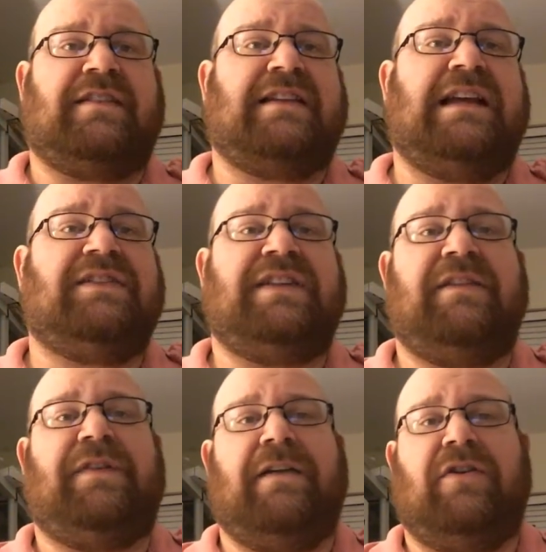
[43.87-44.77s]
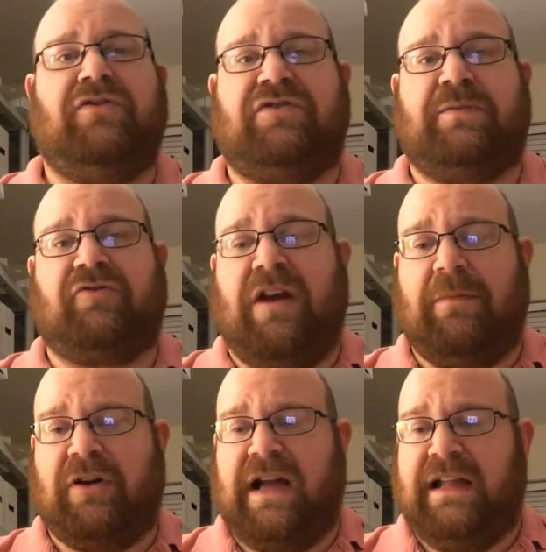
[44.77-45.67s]
Exilestate 500
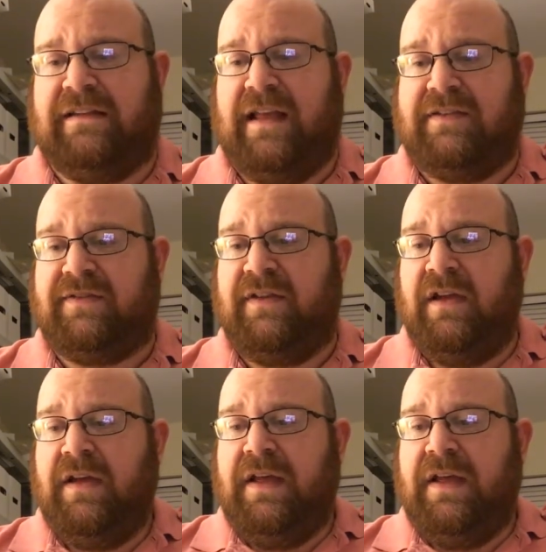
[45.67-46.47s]
subscriber contest.